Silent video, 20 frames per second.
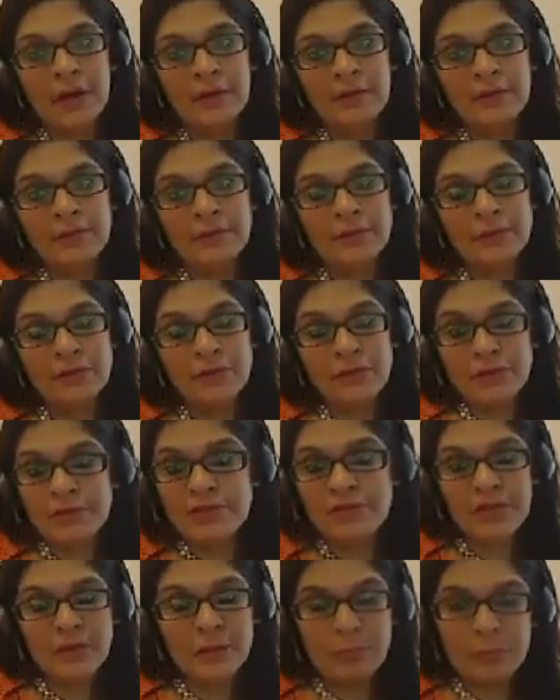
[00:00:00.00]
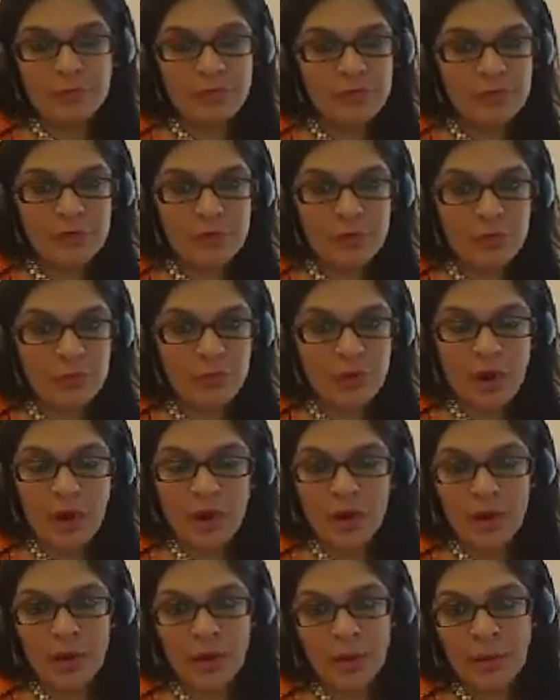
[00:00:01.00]
students can pursue
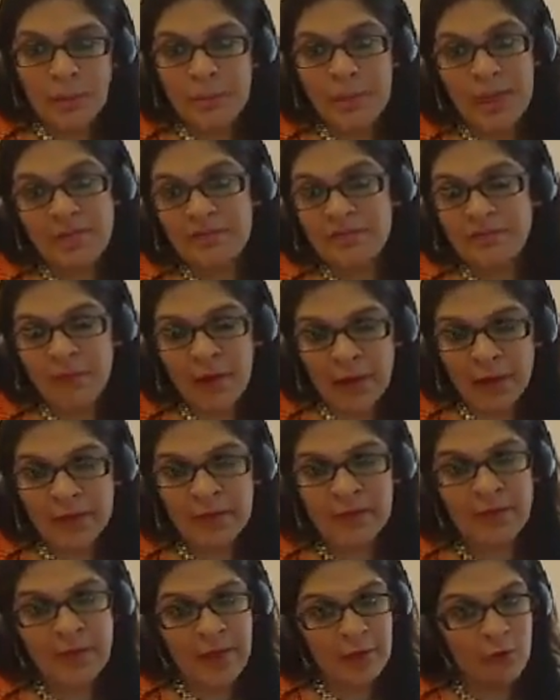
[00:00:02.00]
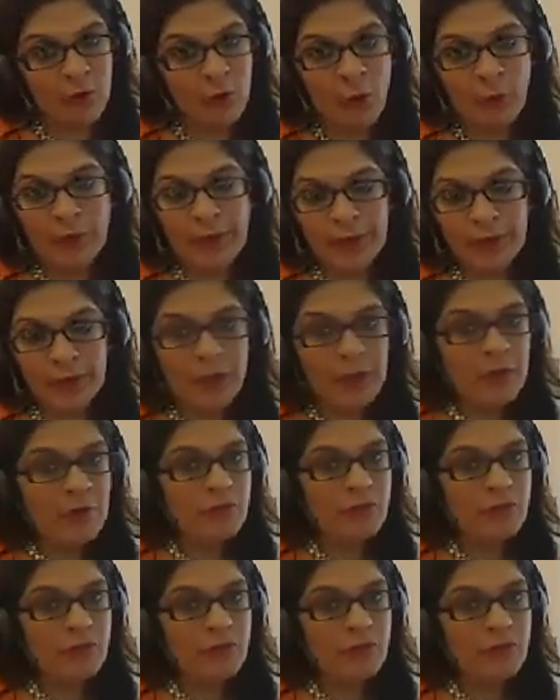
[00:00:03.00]
and find their calling